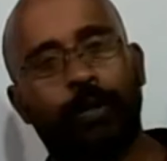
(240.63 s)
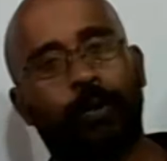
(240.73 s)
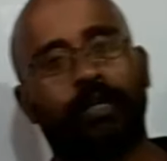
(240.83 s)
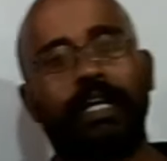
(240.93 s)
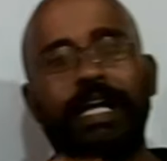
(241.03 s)

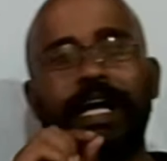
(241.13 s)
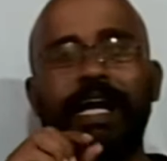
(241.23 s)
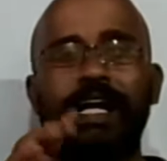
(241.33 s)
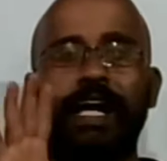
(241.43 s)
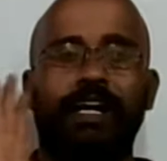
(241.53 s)
totally
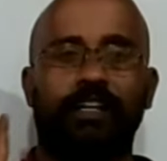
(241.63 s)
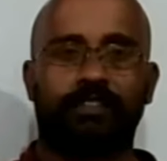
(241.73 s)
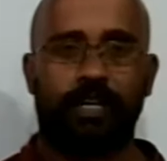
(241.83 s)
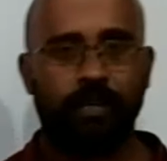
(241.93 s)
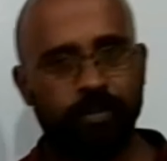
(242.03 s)
8
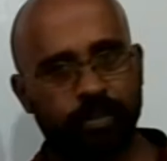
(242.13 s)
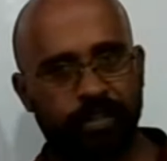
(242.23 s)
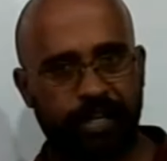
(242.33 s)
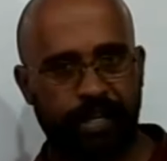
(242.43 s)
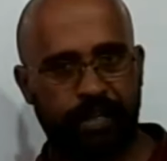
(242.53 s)
angles are
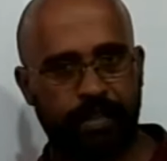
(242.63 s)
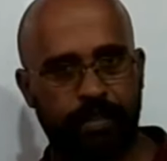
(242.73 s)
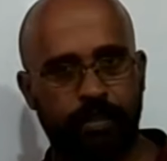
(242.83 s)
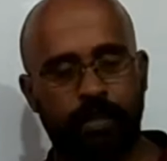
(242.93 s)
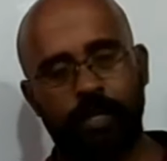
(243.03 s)

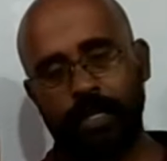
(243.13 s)
created.